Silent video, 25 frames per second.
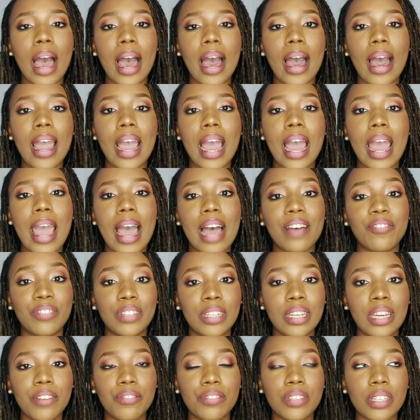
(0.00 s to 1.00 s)
I have
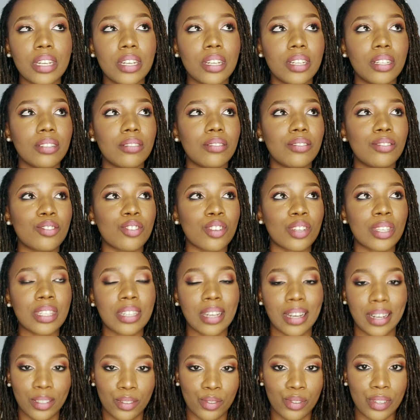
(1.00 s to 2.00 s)
lived in just
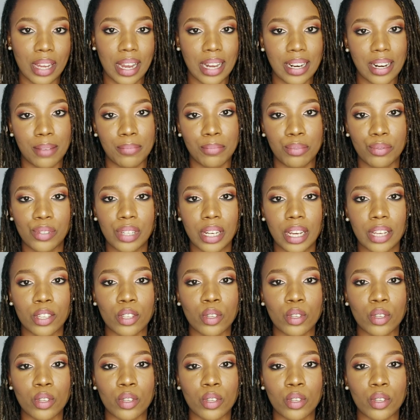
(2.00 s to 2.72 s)
Kaduna and Abuja,